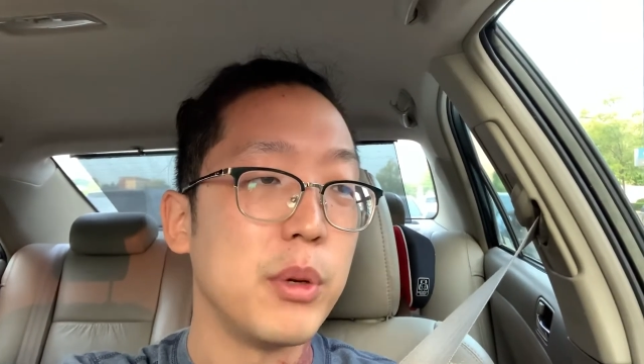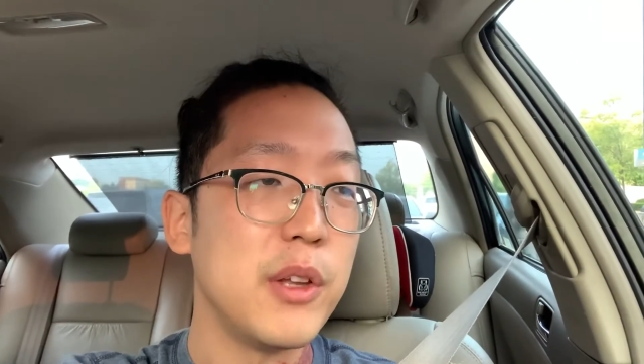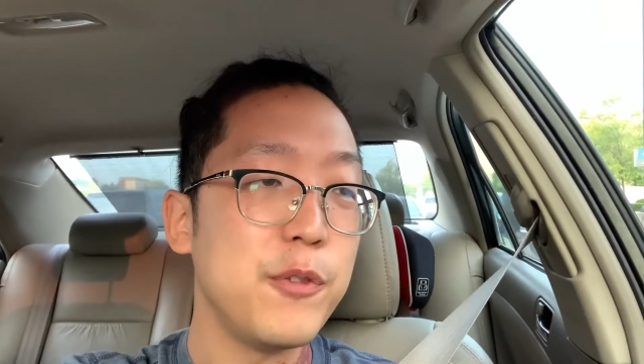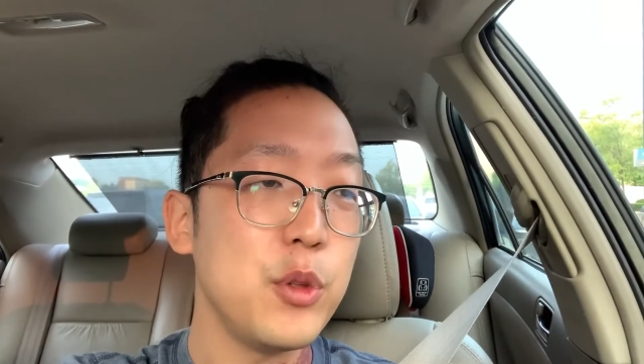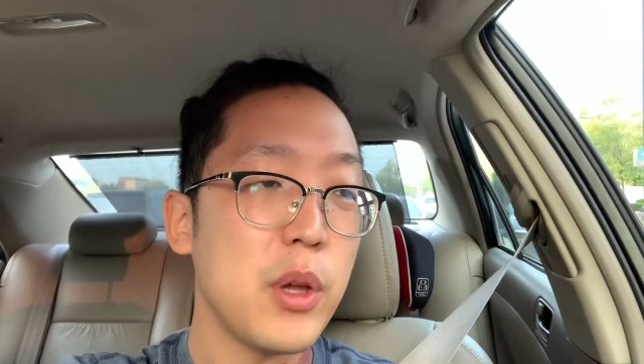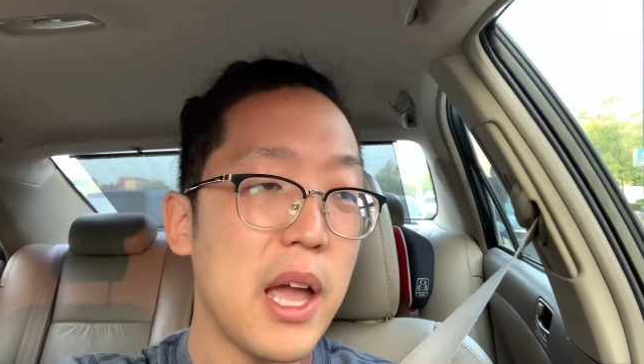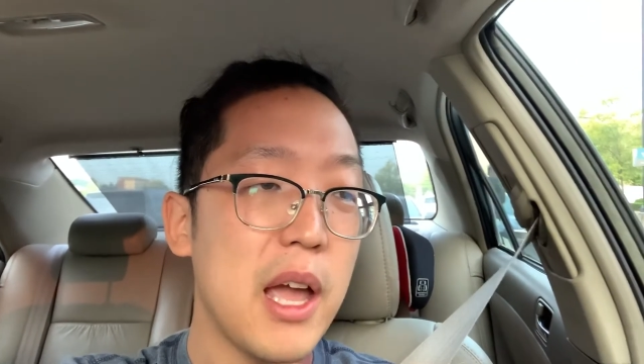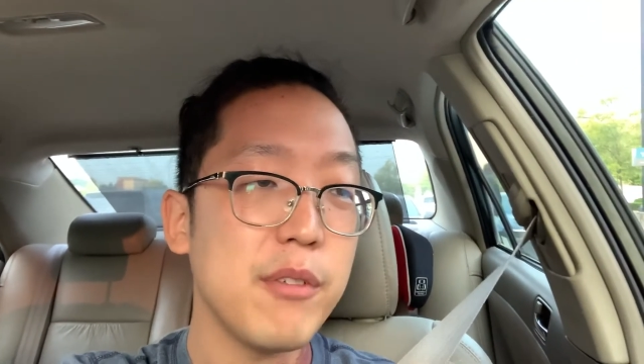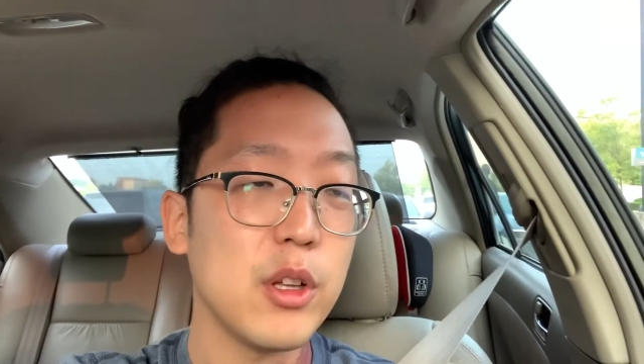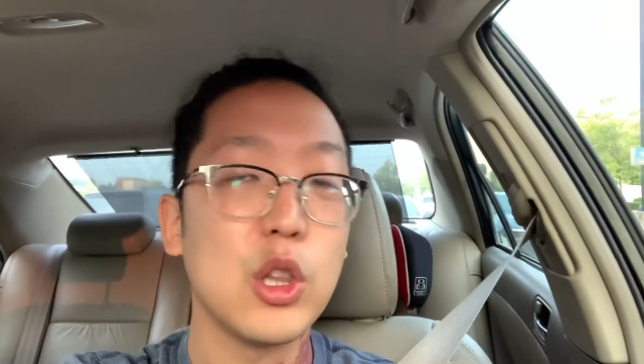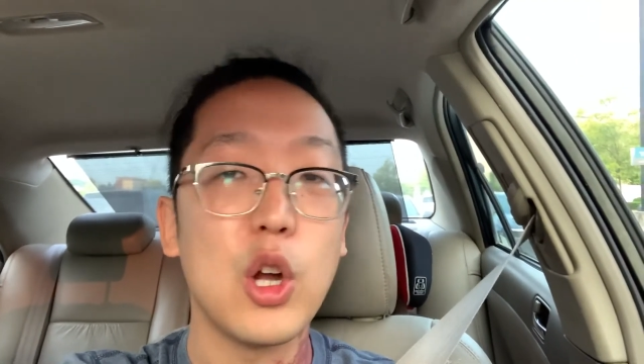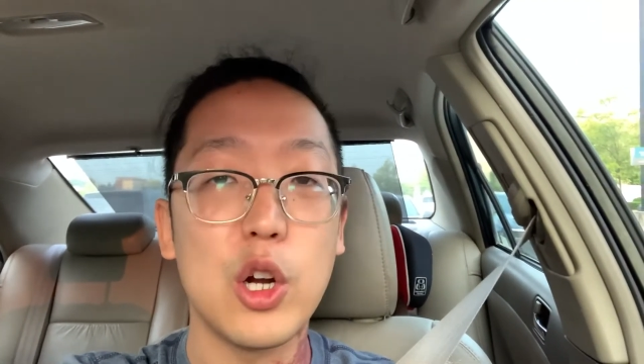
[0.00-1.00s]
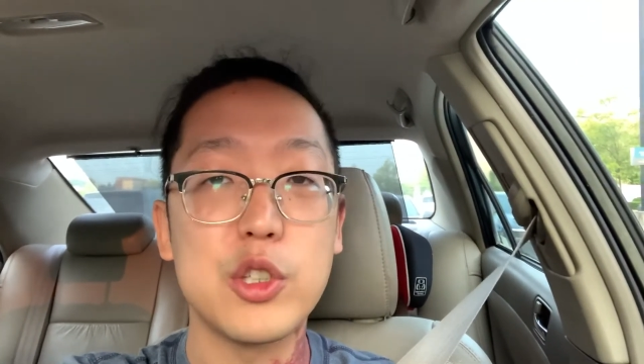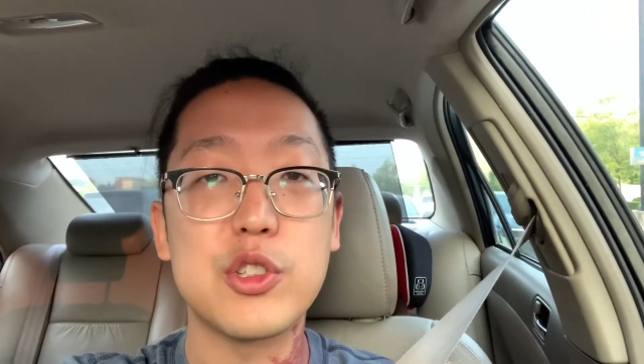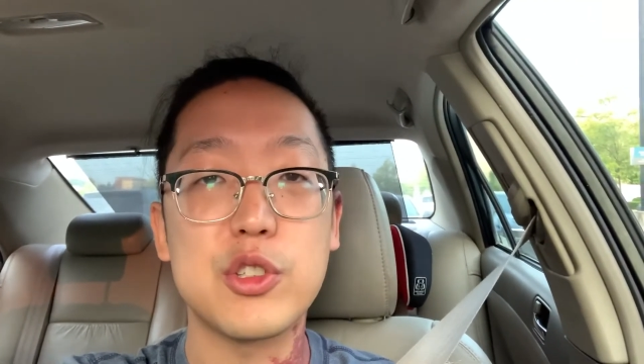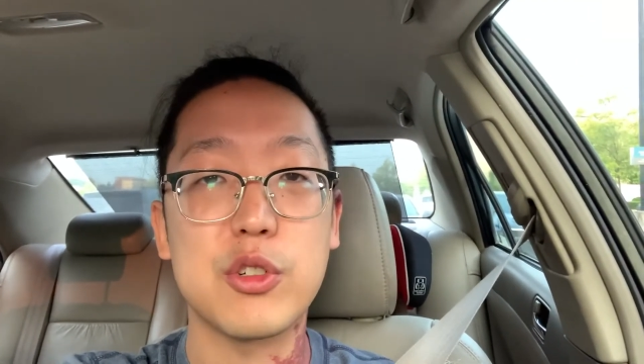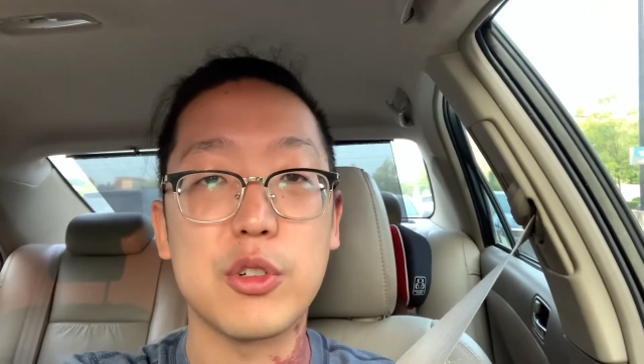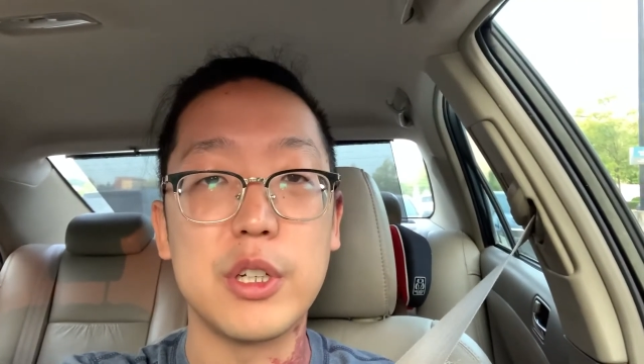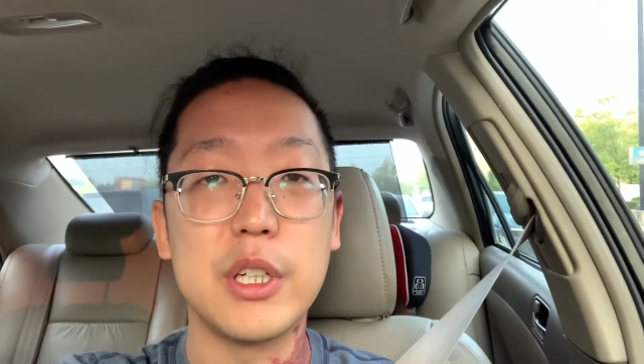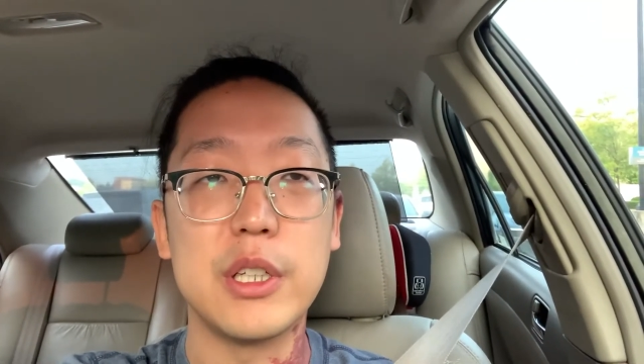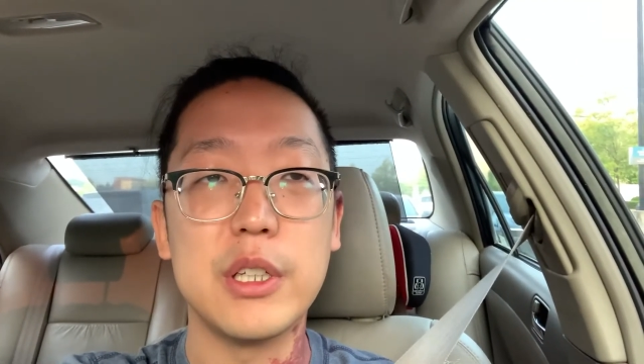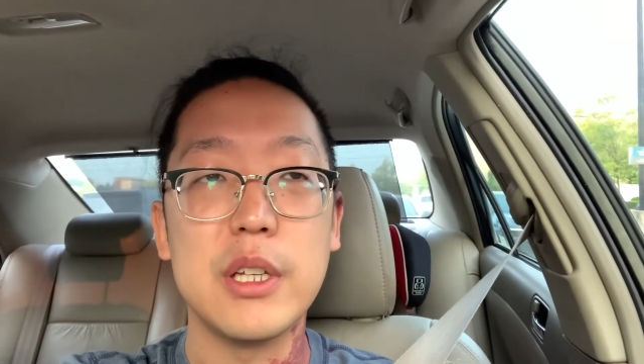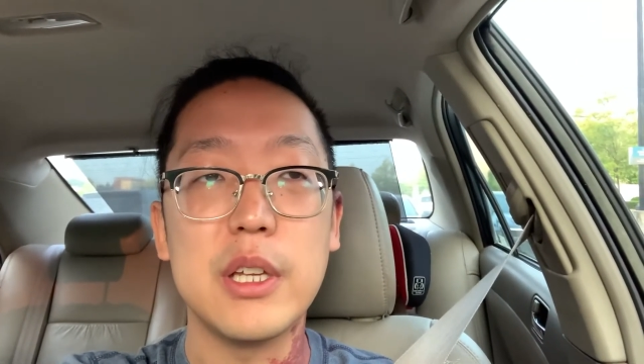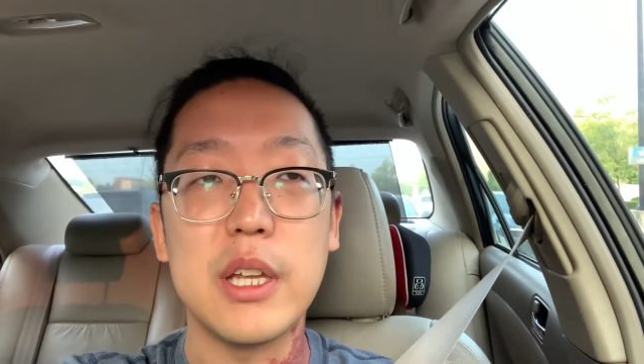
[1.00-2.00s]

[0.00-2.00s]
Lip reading: if you have a large screen,